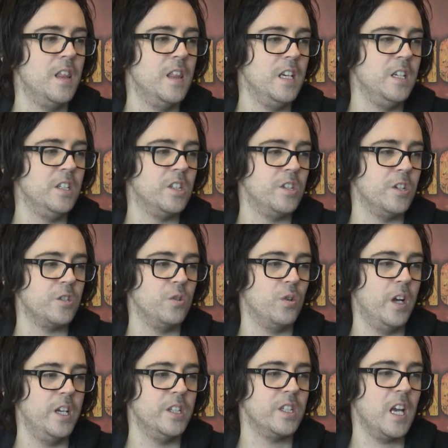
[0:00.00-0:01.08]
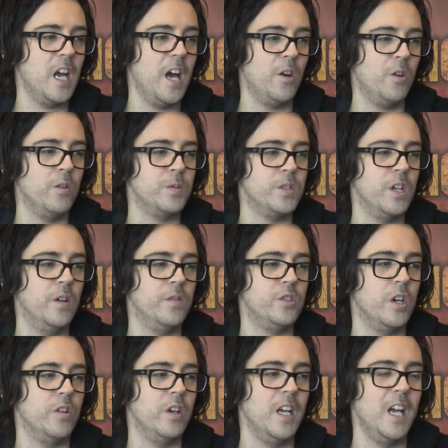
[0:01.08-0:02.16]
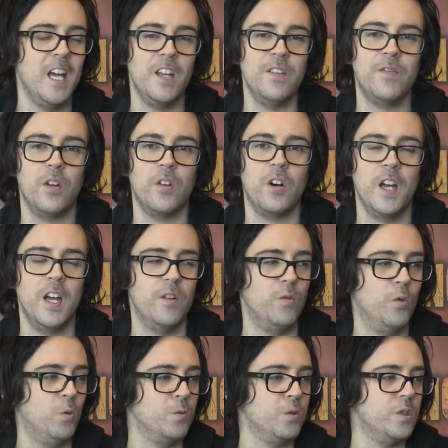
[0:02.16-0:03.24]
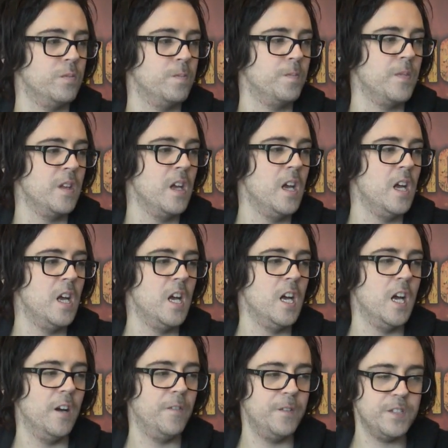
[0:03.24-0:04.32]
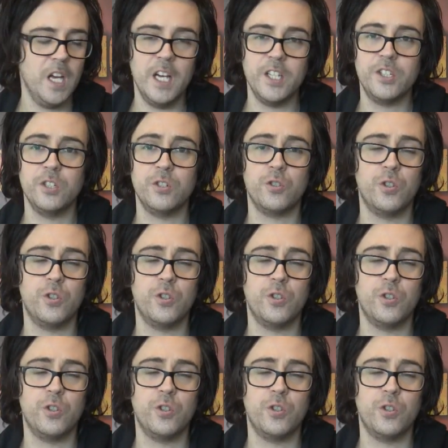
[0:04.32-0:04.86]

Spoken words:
These additional hits cannot themselves generate any further hit rolls. A fantastic